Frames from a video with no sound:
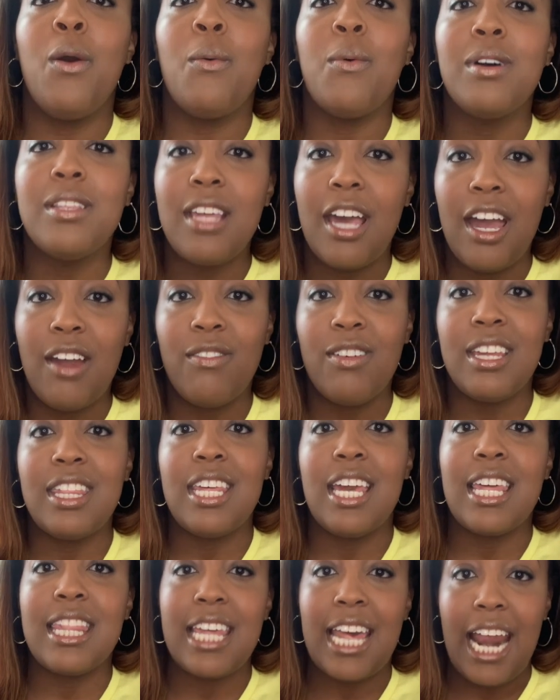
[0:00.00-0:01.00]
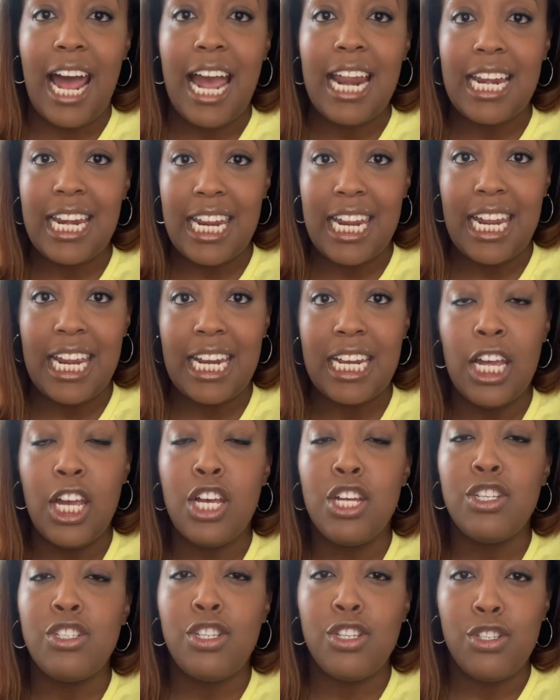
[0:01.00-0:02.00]
with everything that I need
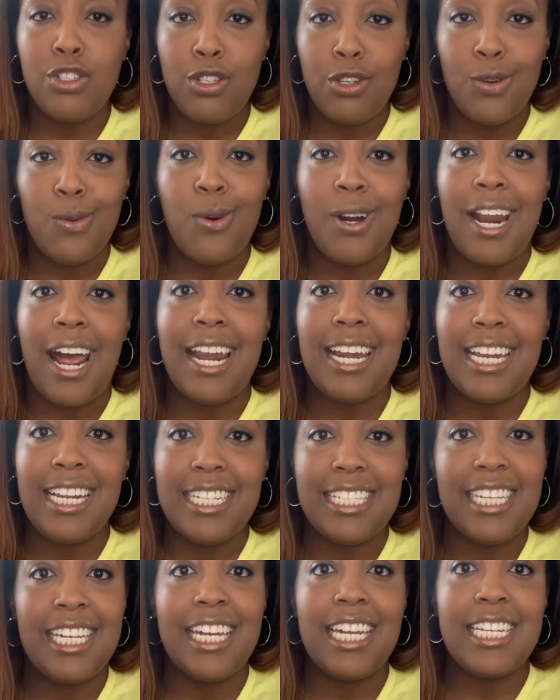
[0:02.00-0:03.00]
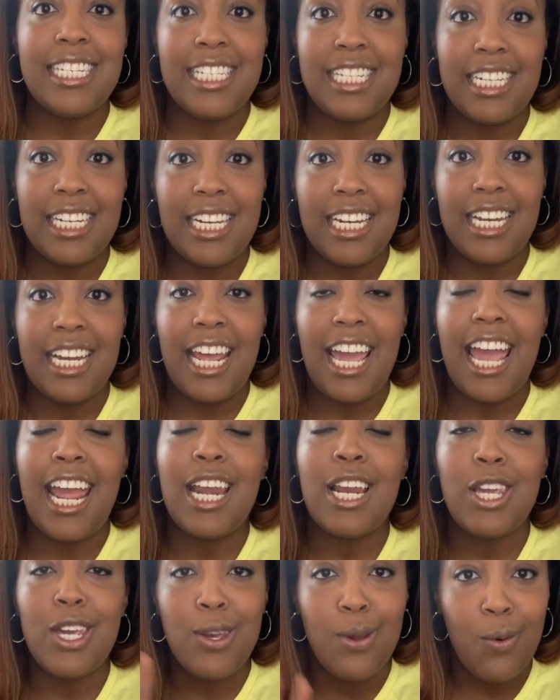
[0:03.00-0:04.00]
to do what I need to get done.
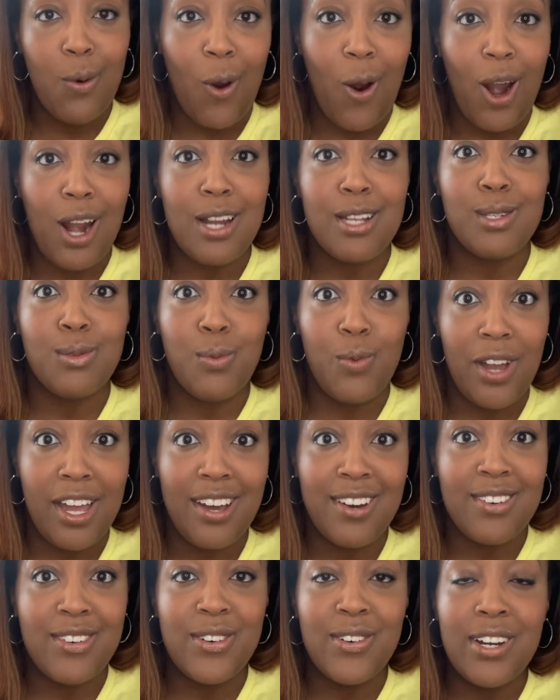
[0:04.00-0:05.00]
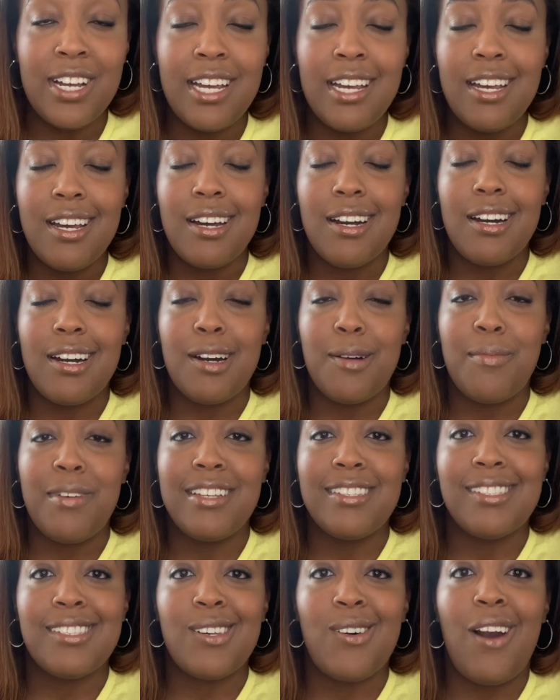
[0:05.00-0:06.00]
And you are as well. Um,
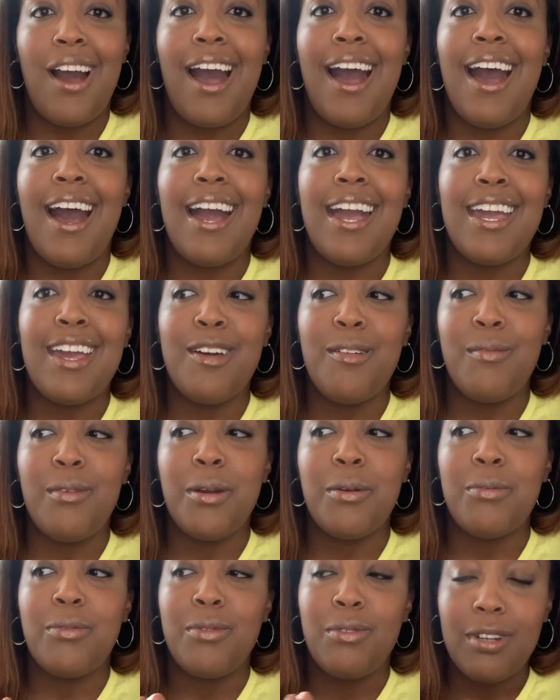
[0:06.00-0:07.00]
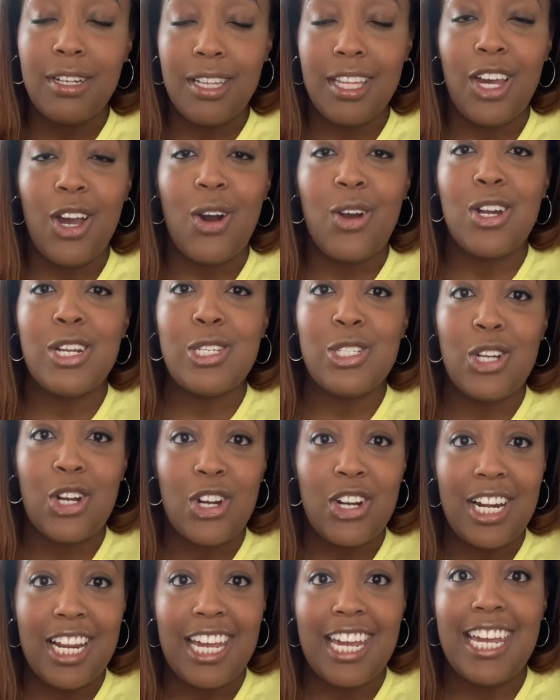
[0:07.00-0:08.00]
and so I am really on a
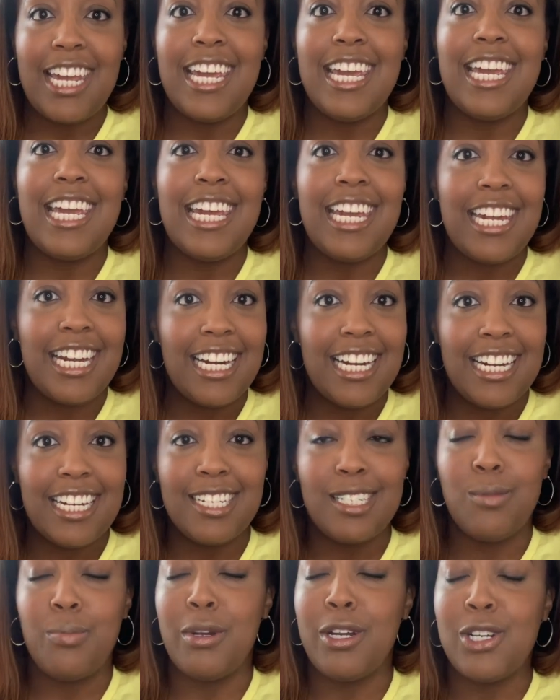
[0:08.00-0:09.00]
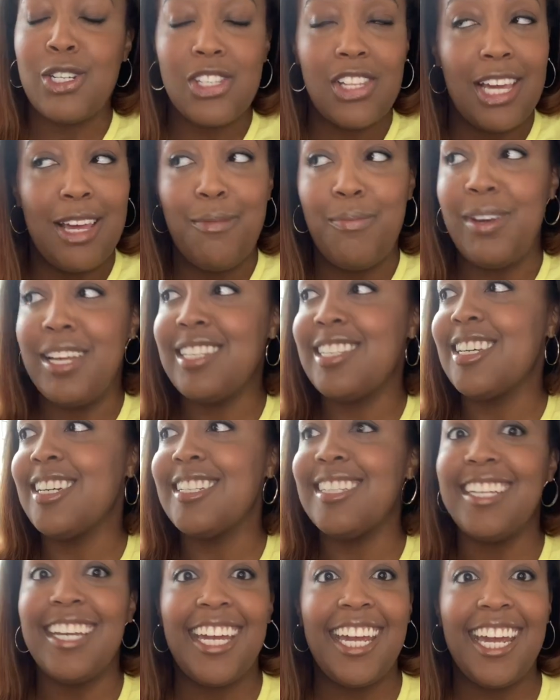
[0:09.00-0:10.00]
journey here, spiritually,
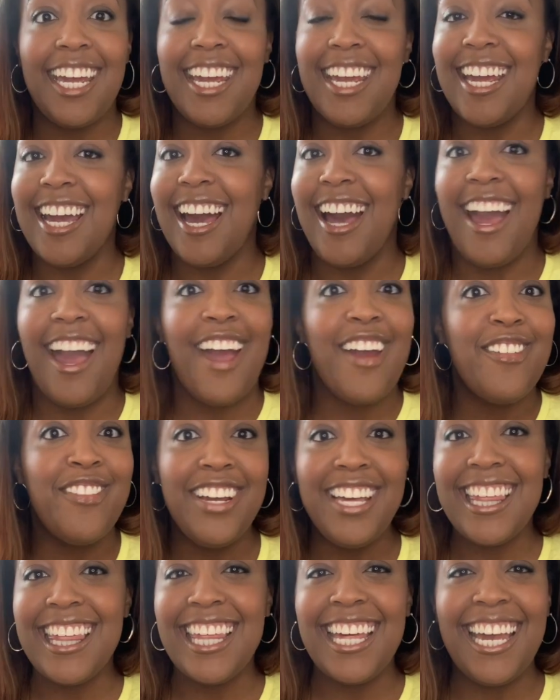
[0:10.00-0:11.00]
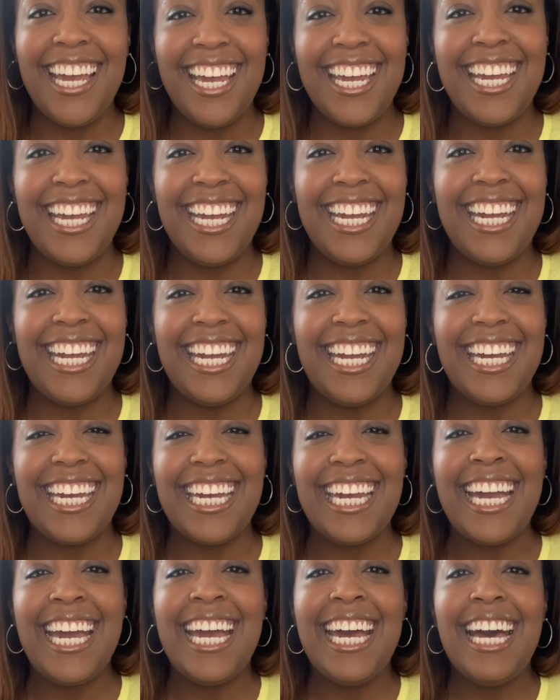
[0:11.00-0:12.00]
mentally,
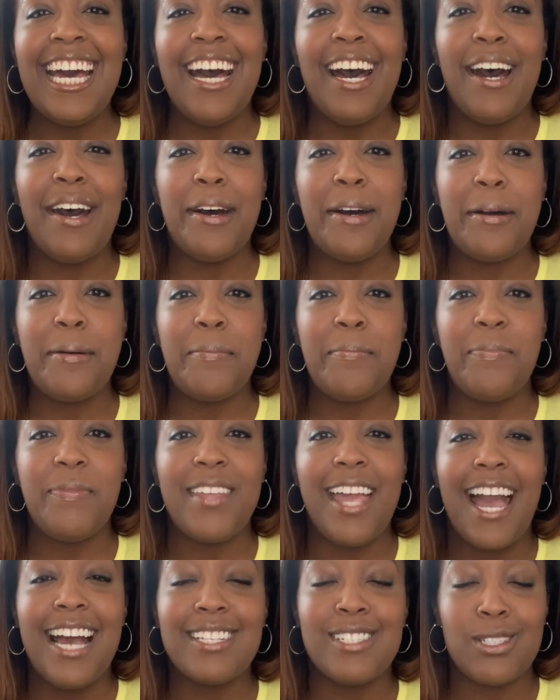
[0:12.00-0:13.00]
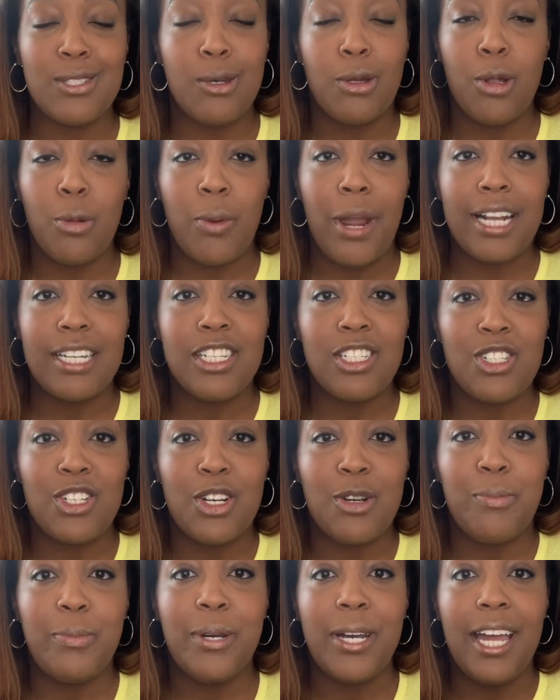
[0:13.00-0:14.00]
everything um, as a solo
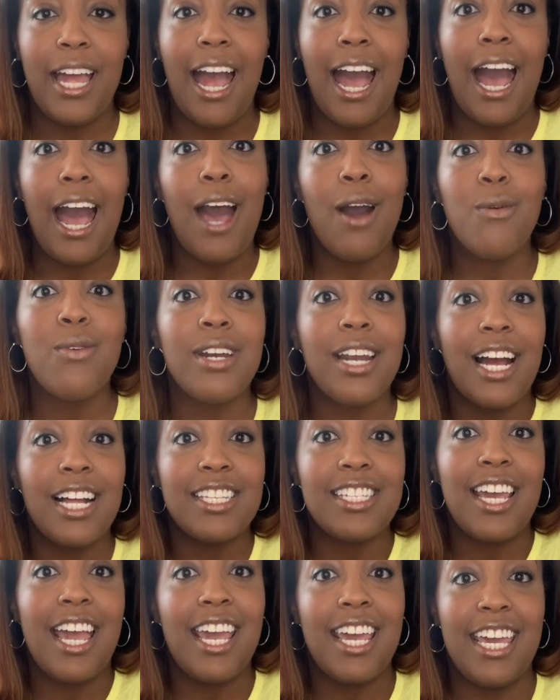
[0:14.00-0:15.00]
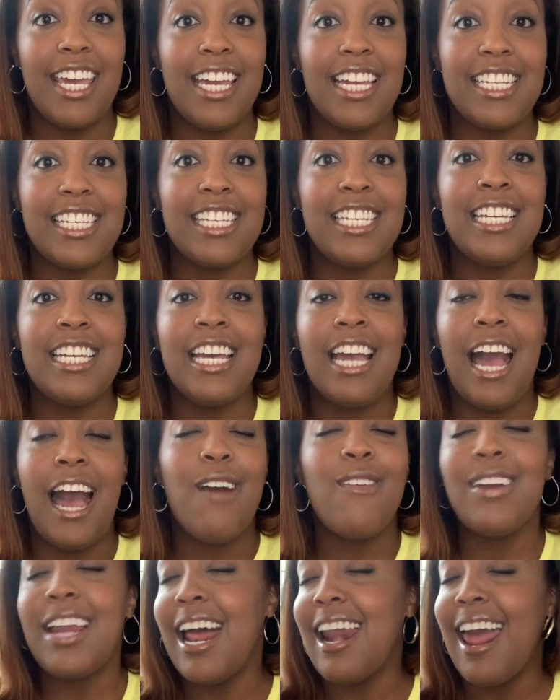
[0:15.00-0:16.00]
practitioner. But I would not take it,
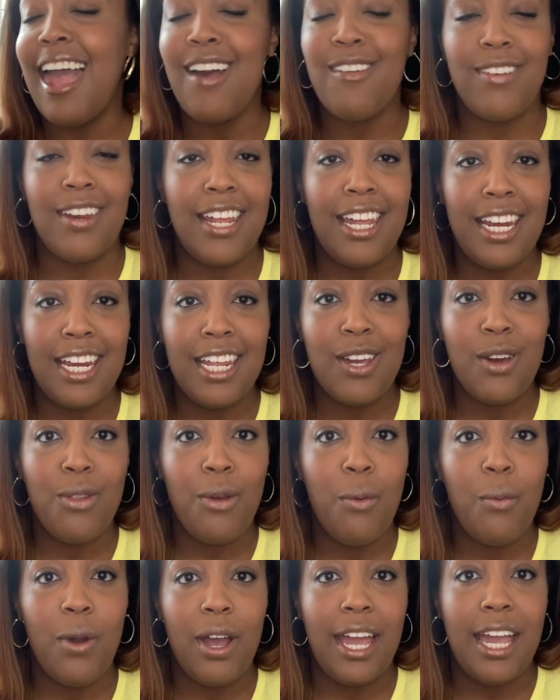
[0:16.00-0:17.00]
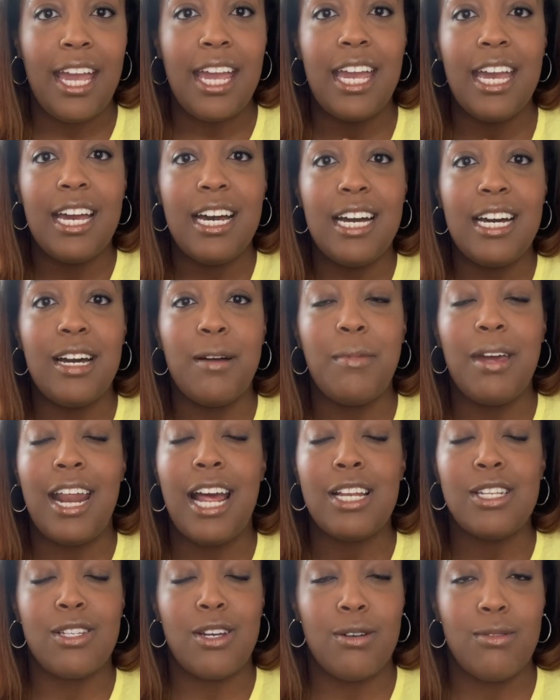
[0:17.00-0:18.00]
I would not have it any other way. Um, and
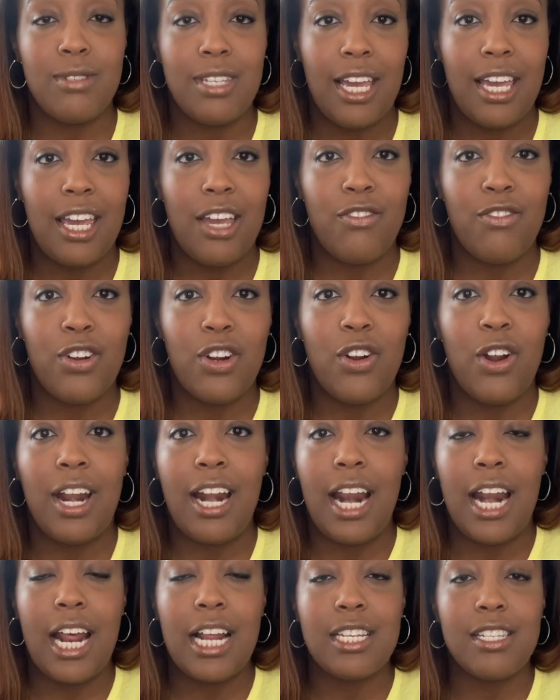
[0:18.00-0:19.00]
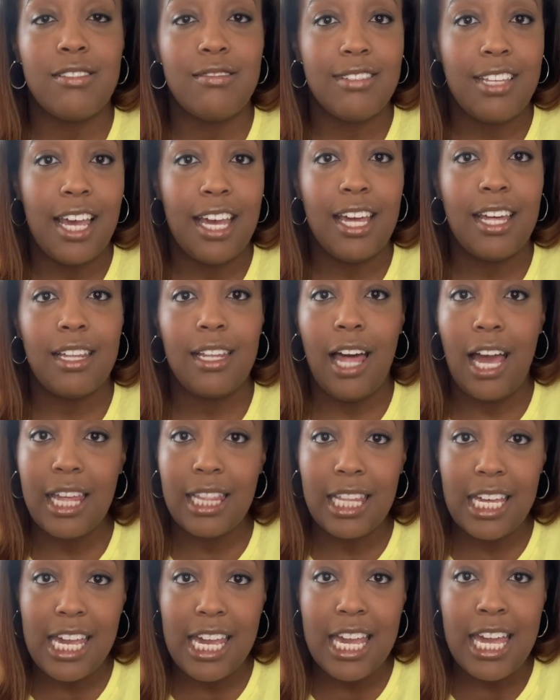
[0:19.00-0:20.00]
I don't take it for granted, I don't take it
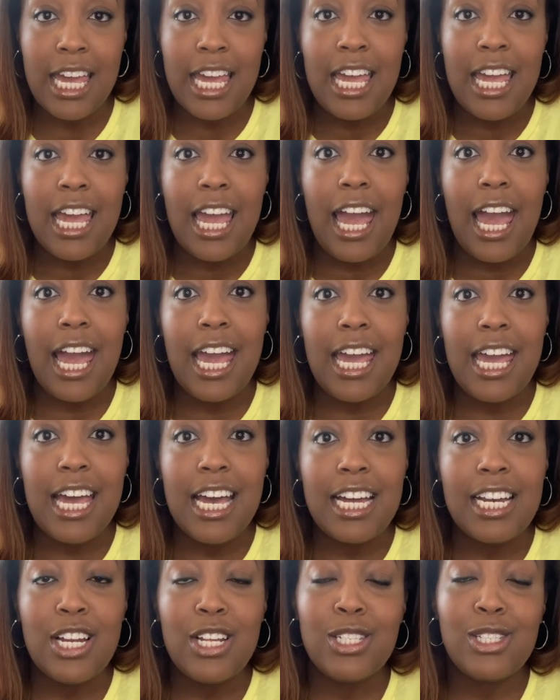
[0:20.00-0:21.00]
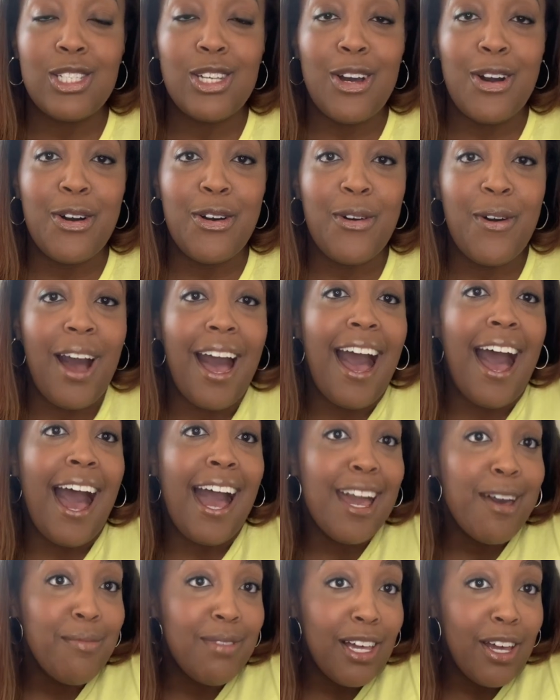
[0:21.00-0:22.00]
lightly. And so
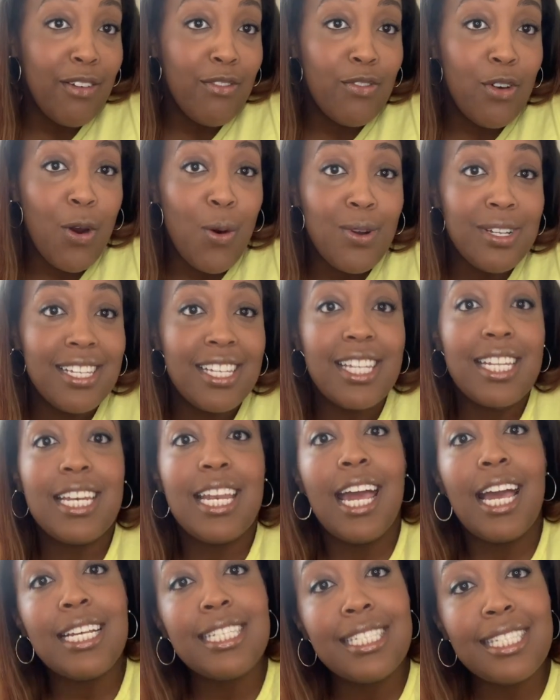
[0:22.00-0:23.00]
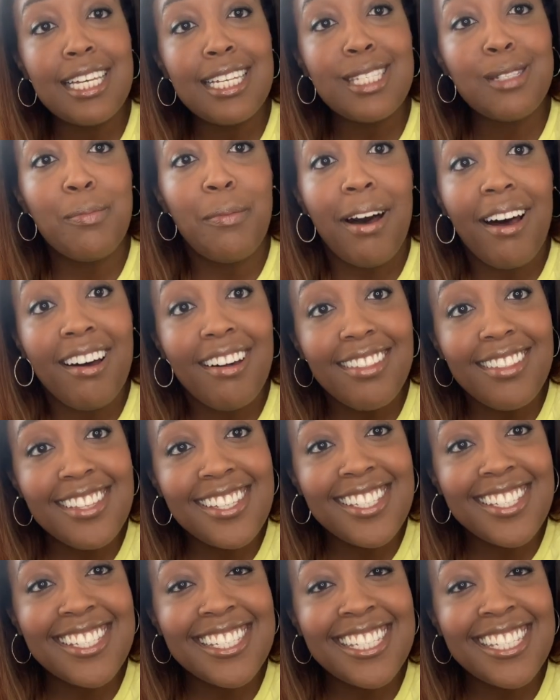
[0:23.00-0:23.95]
I am looking forward to the next six months